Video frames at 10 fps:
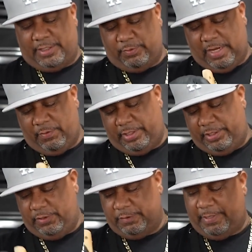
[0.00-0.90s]
that's what I would
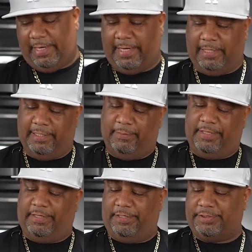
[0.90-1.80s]
have used, but I had a
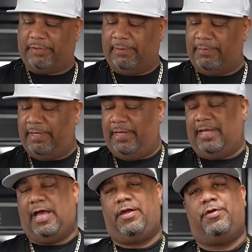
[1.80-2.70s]
lemon in there screaming.
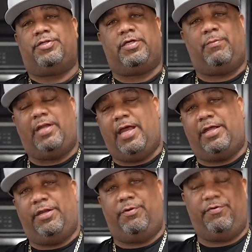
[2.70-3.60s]
I heard something
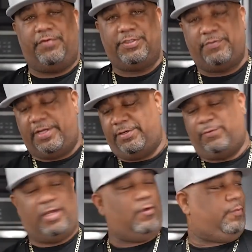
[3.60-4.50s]
knocking in the refrigerator, and
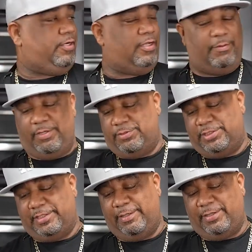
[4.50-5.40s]
when I opened it up, it was
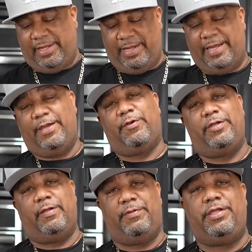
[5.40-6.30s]
this lemon like, hey,
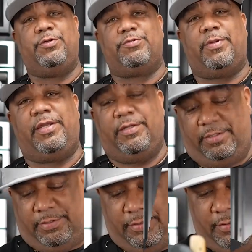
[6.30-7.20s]
hurry up and use me.
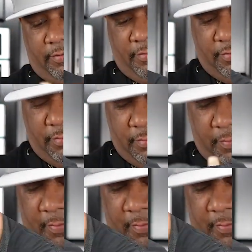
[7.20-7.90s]
All right,